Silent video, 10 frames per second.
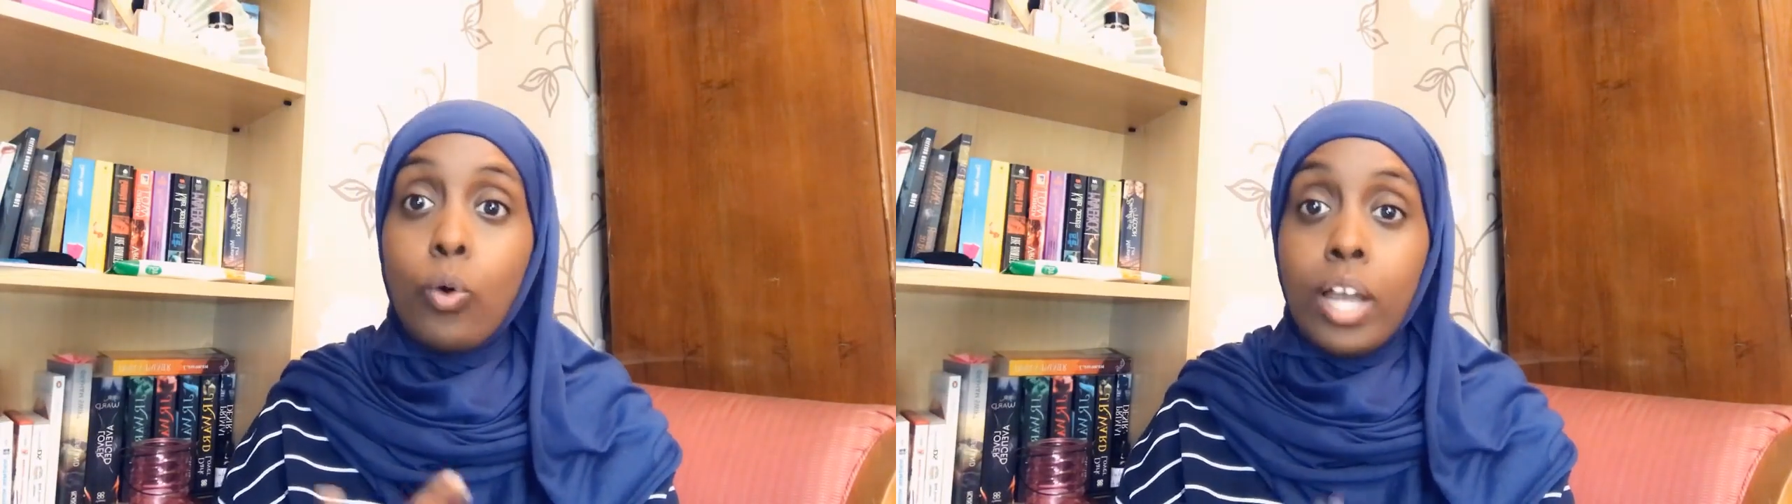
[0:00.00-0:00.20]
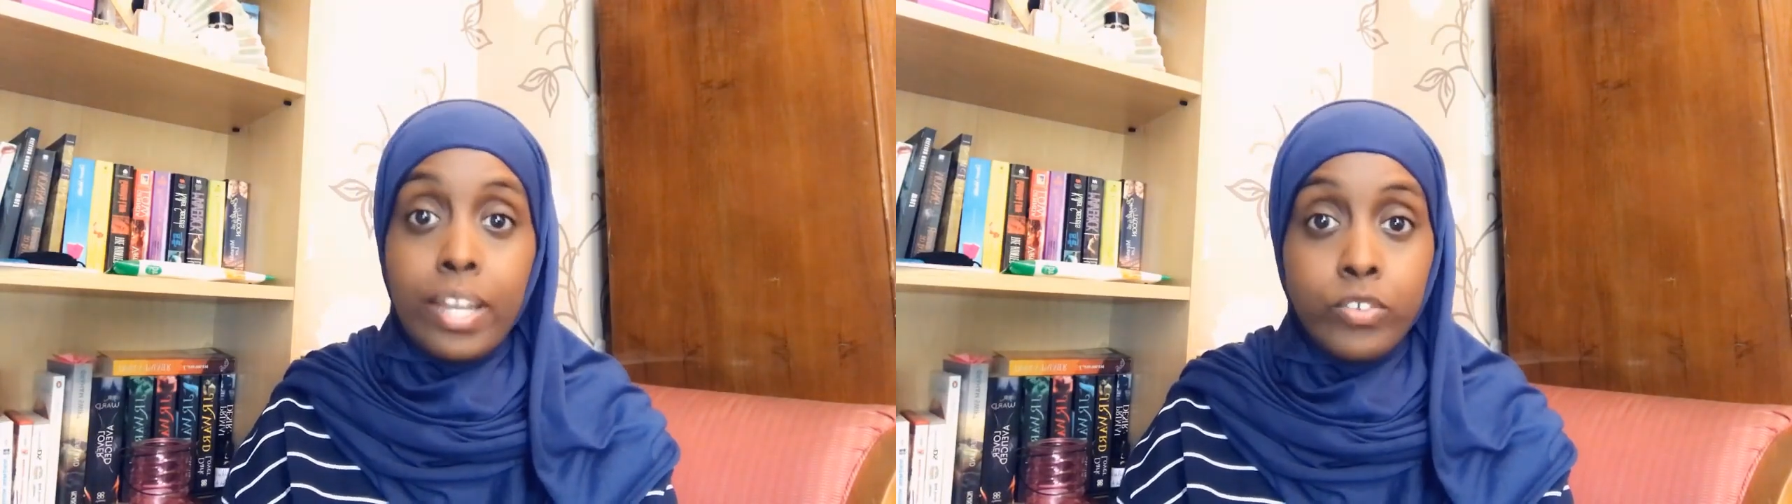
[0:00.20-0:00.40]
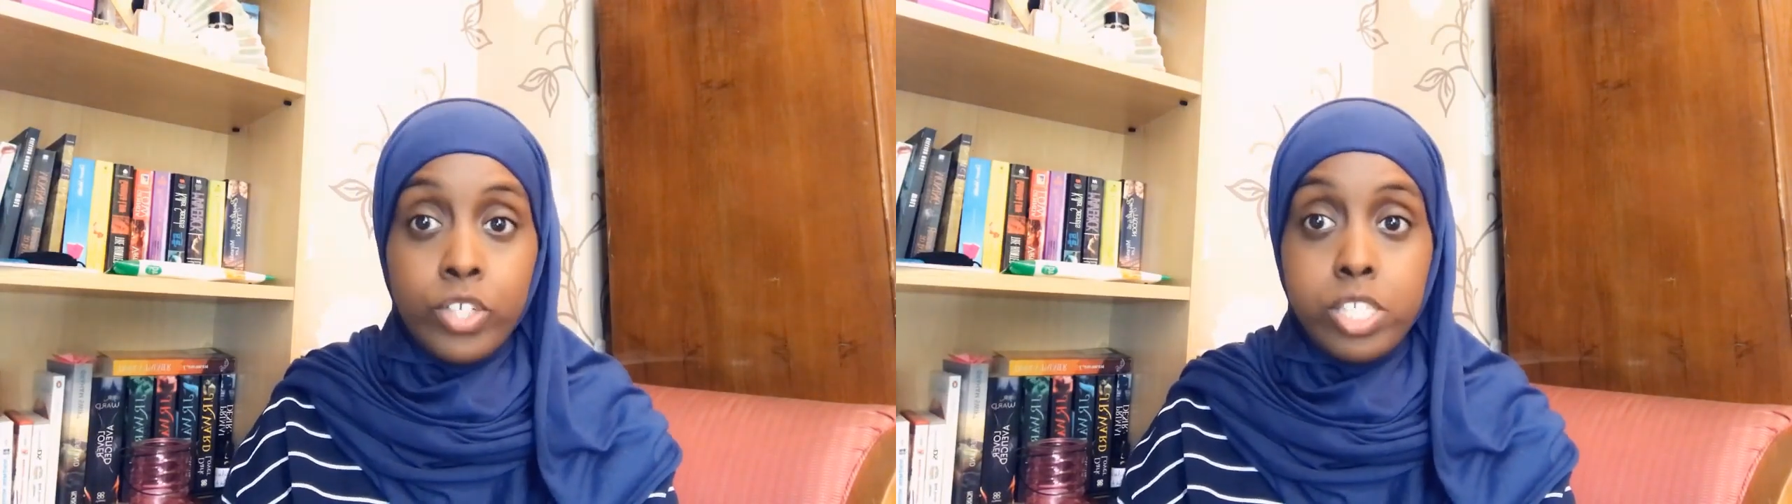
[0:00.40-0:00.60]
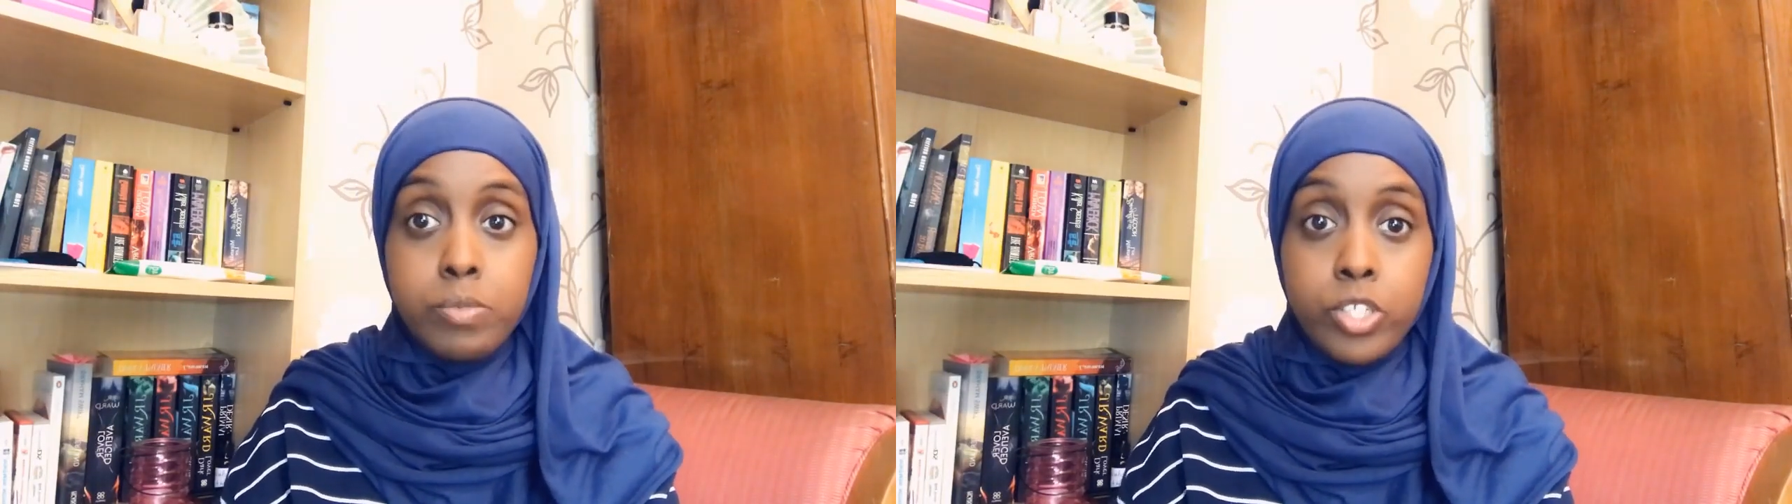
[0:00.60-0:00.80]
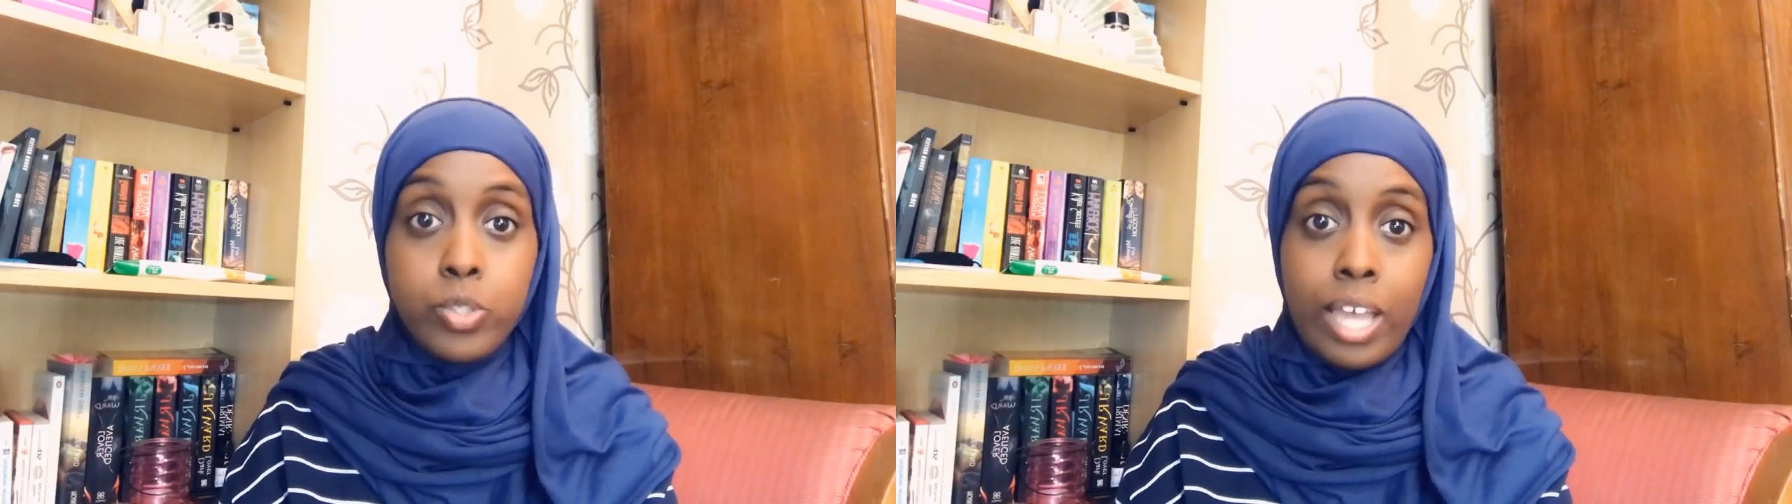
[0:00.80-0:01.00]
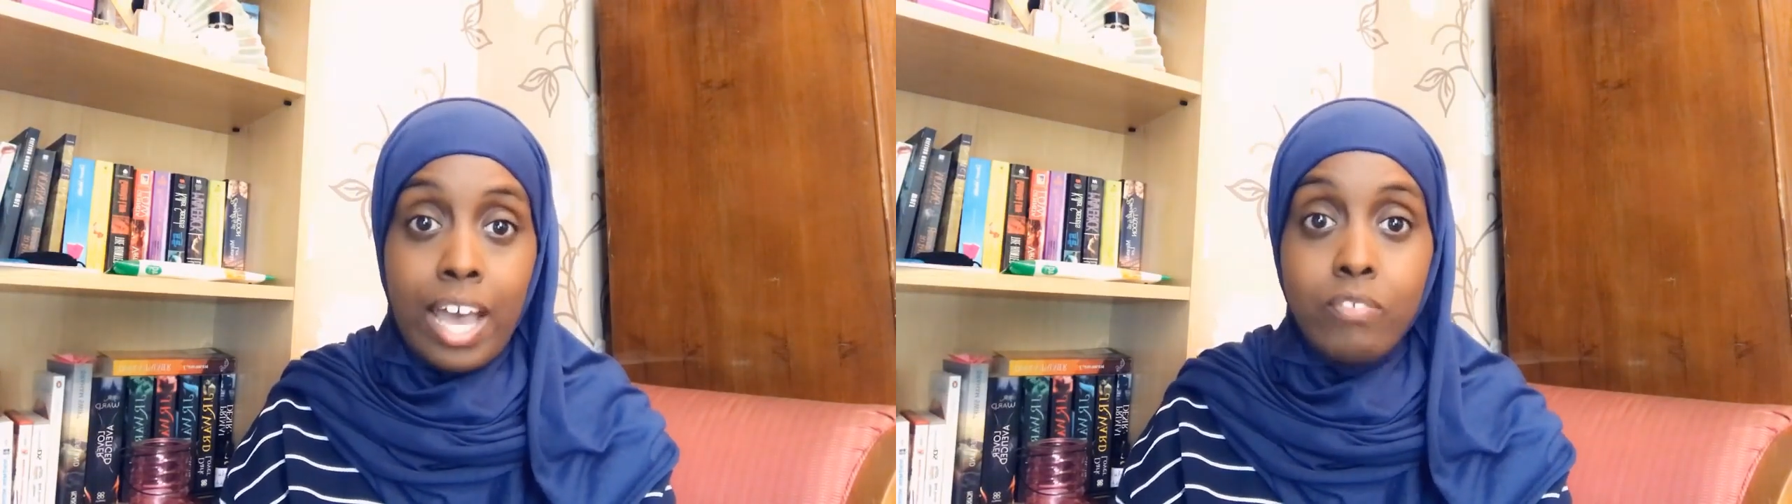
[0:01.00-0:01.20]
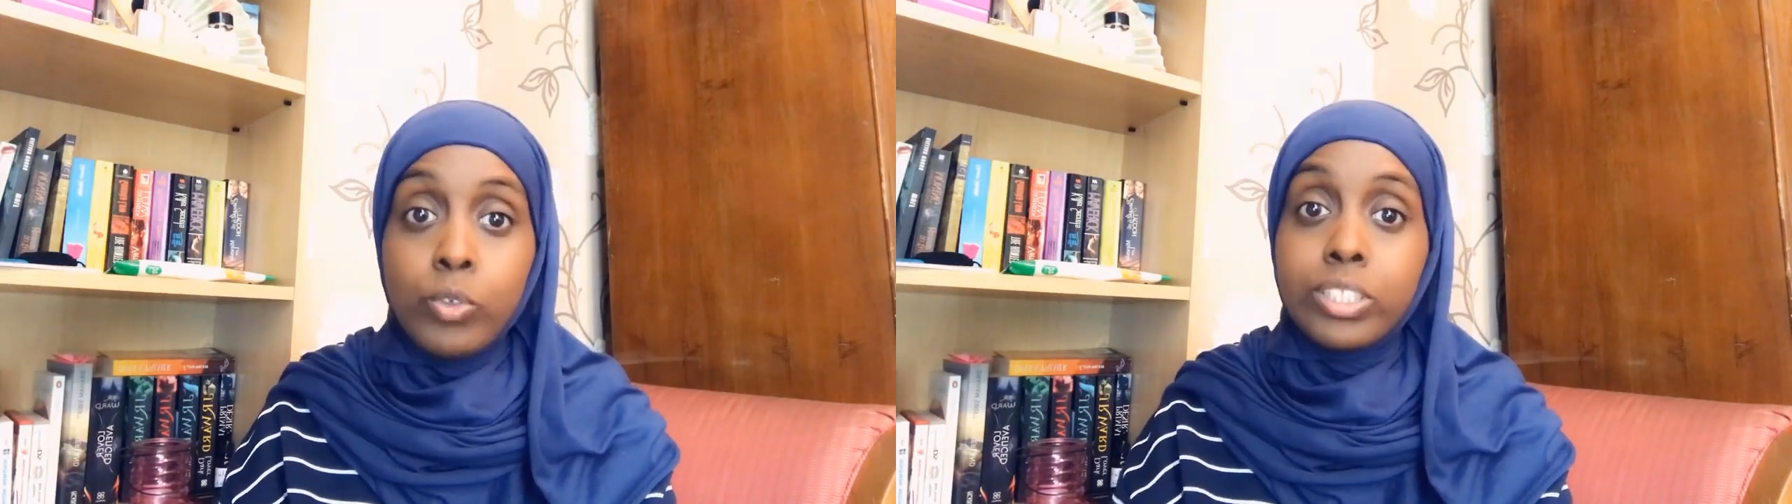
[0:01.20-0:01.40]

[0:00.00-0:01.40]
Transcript: what kind of transmission you have,